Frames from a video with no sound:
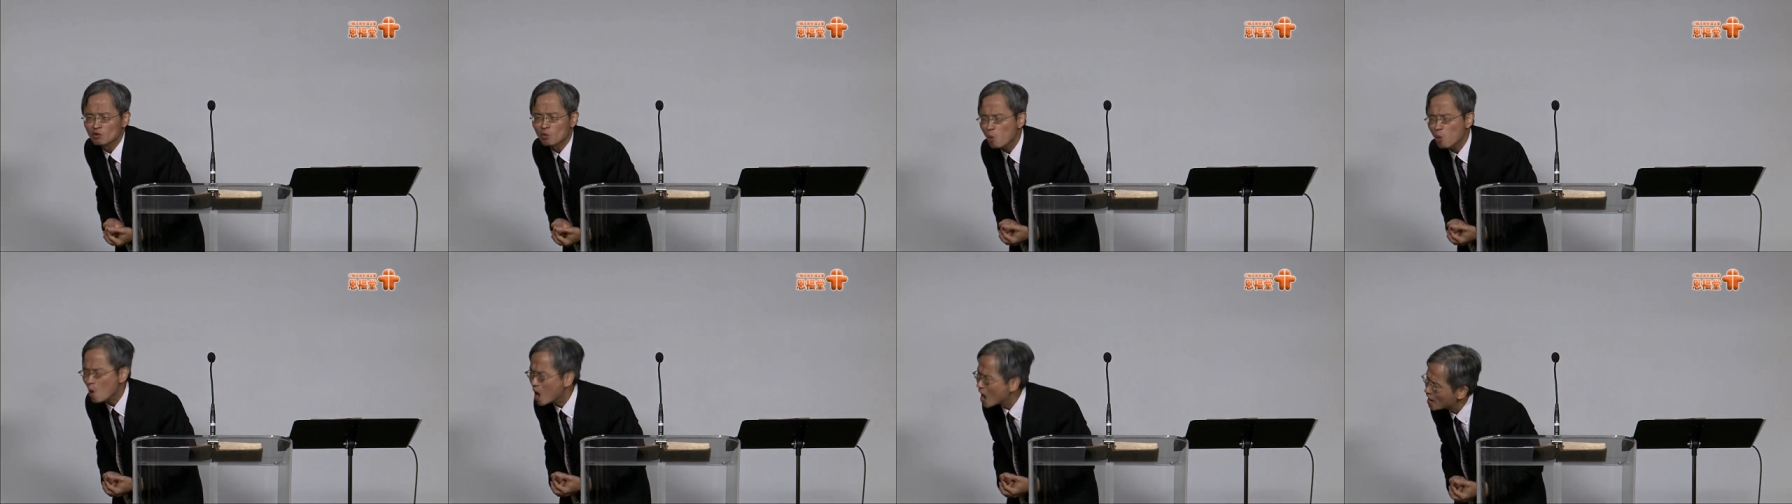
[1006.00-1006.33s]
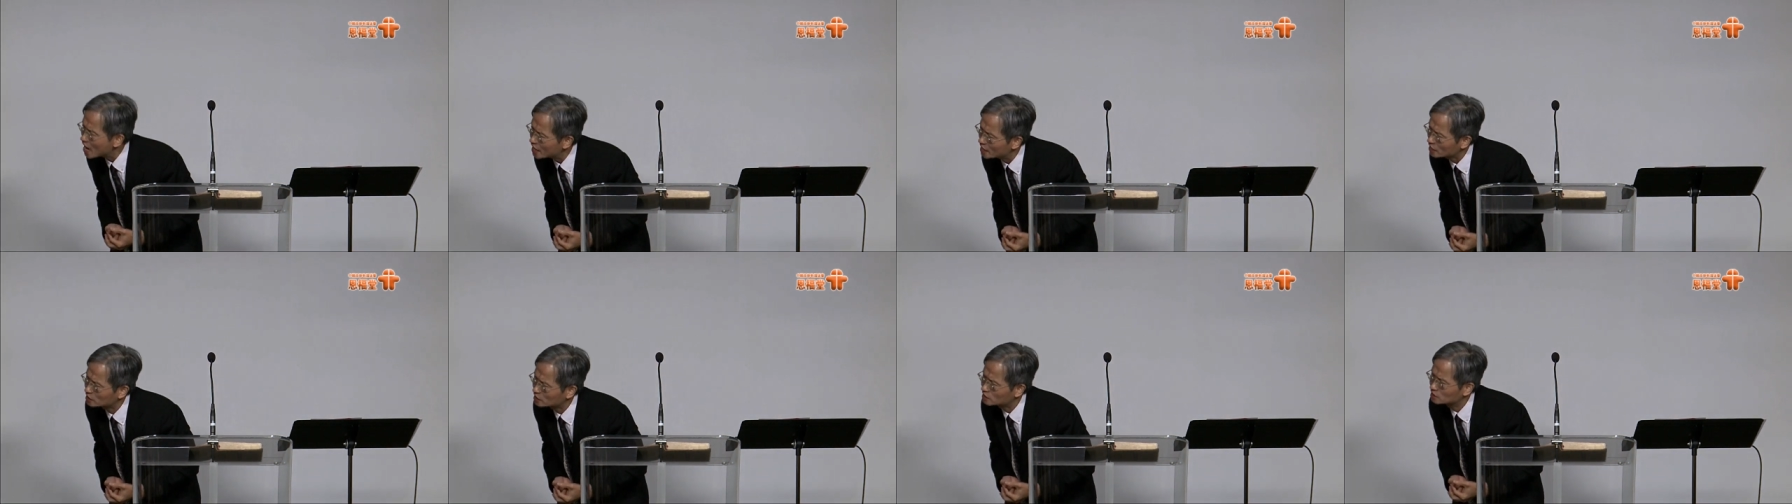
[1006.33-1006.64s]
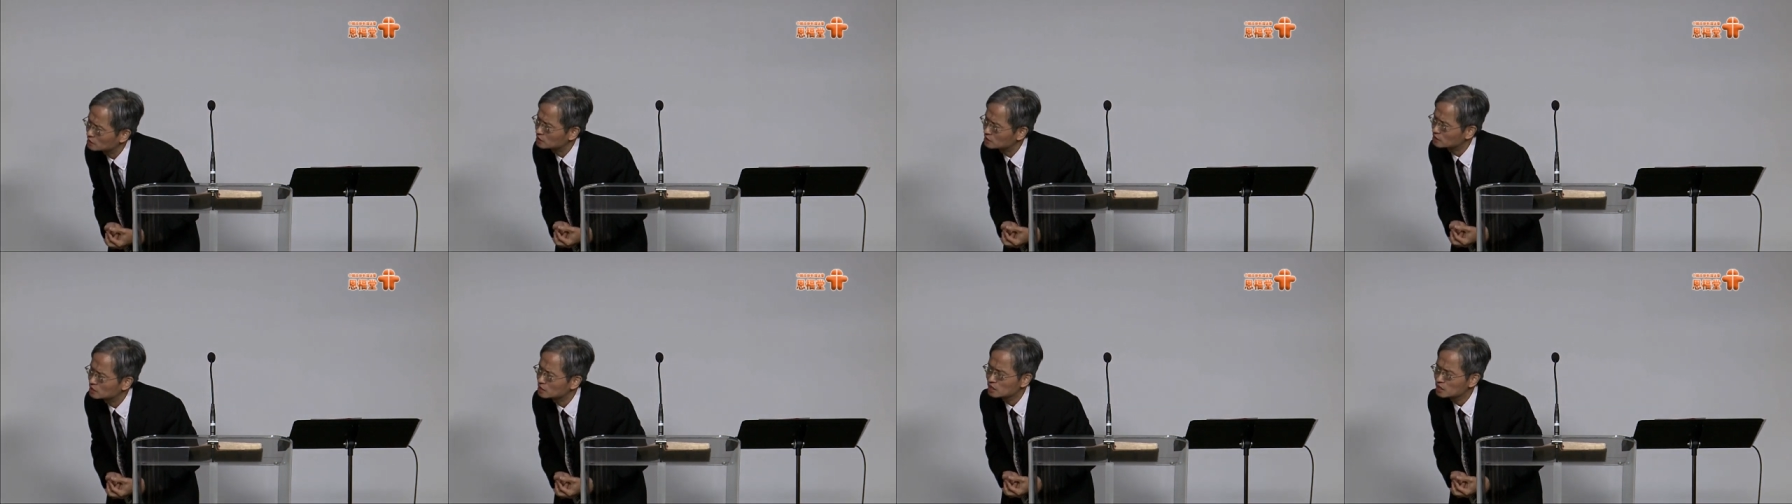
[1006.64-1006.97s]
Why?
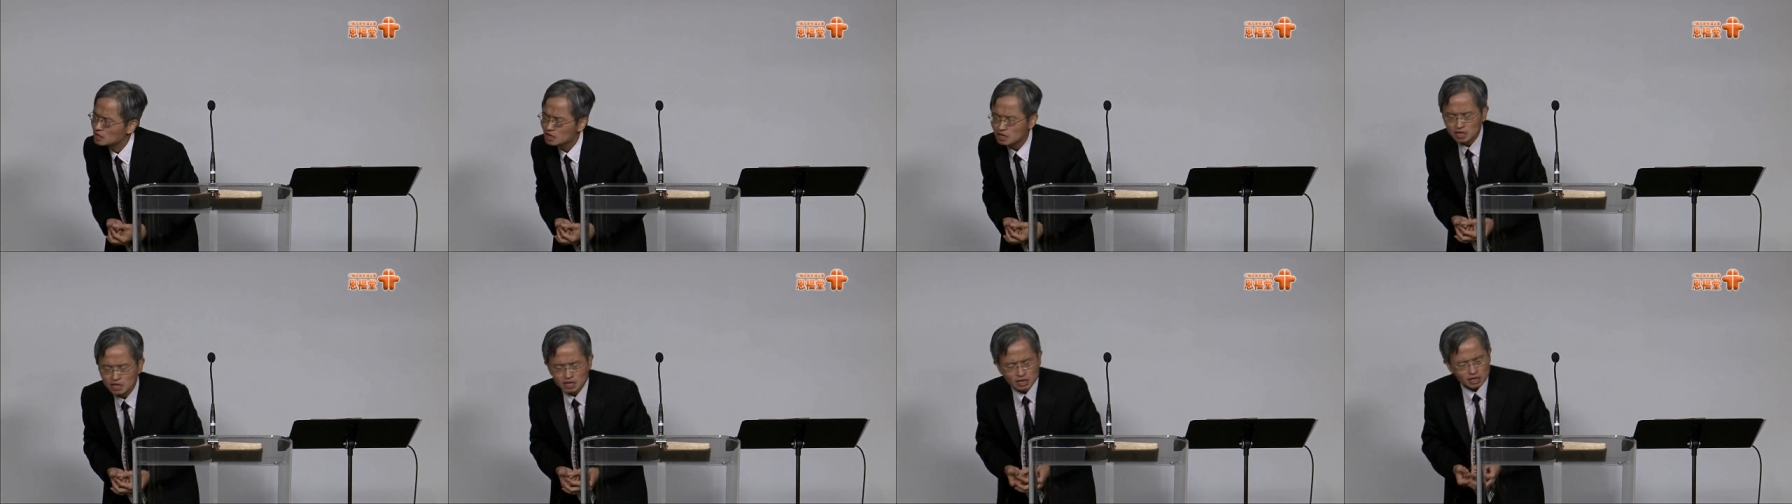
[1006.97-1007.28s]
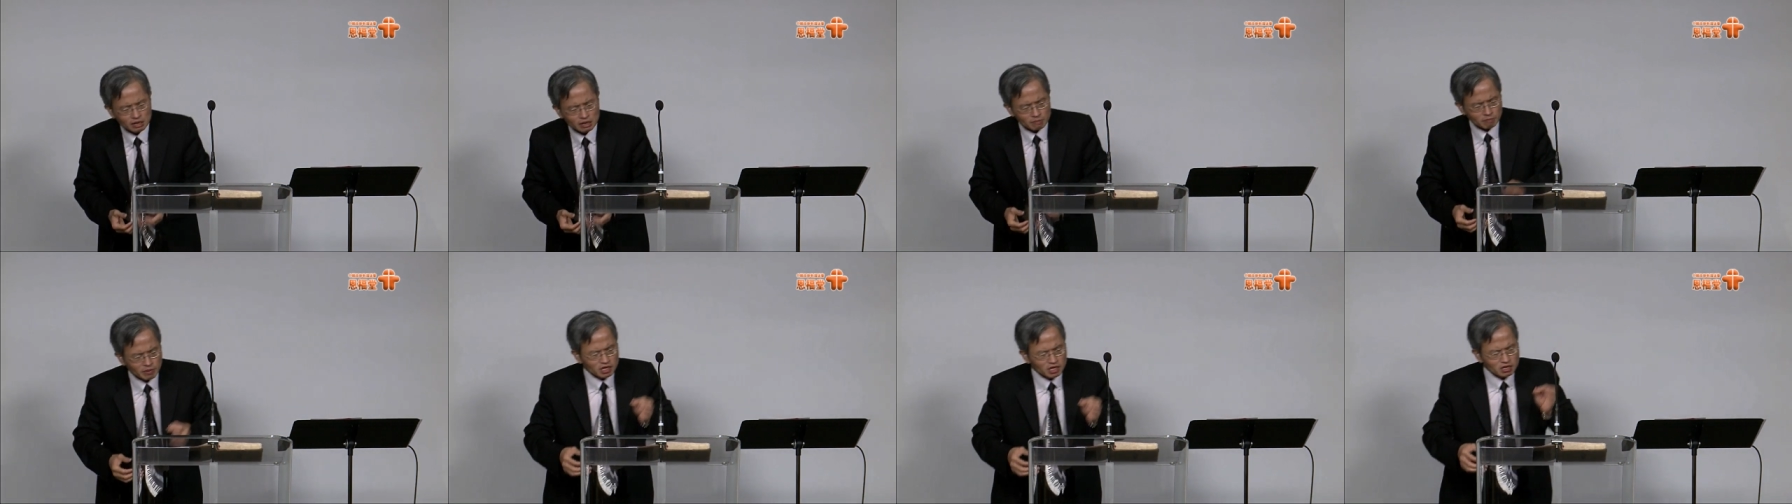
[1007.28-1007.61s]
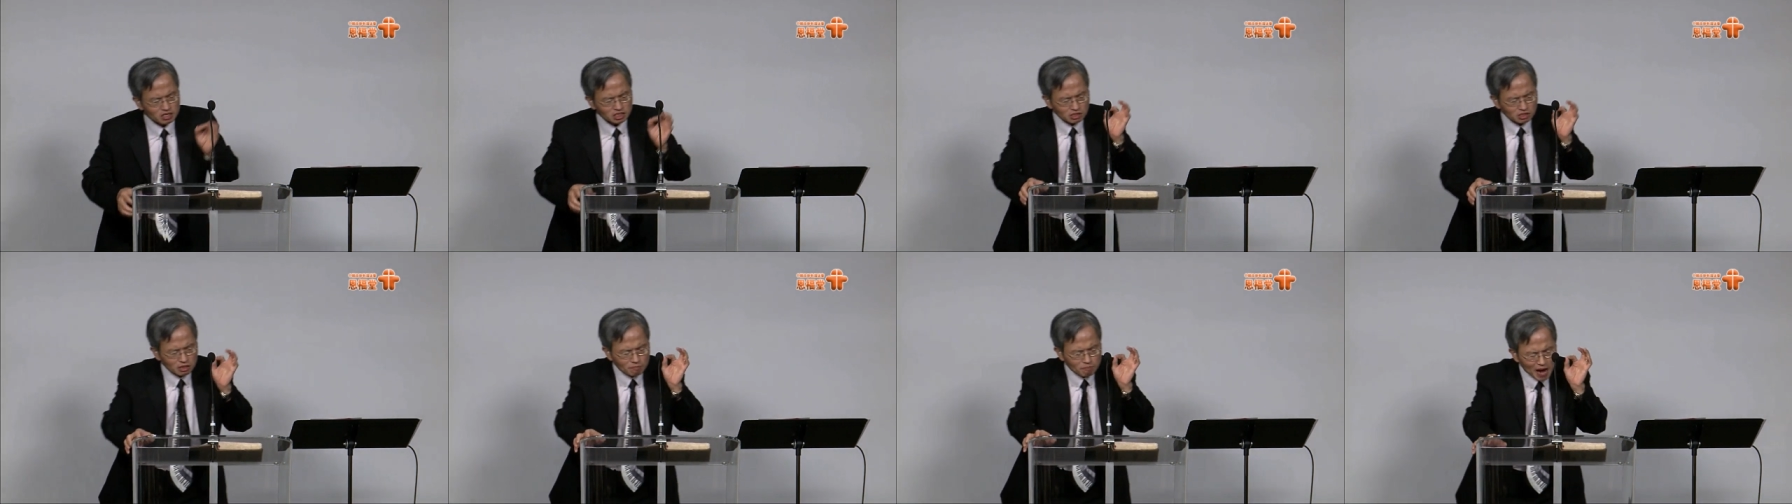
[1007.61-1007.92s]
Because
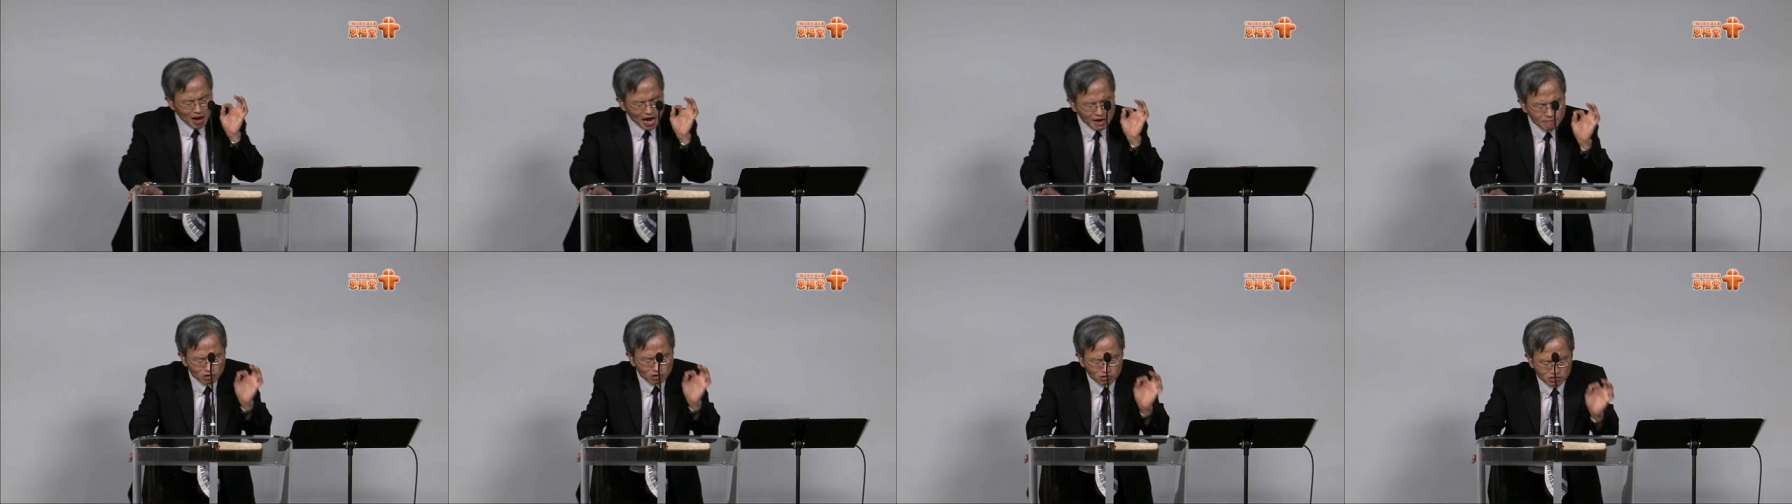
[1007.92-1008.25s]
the Bible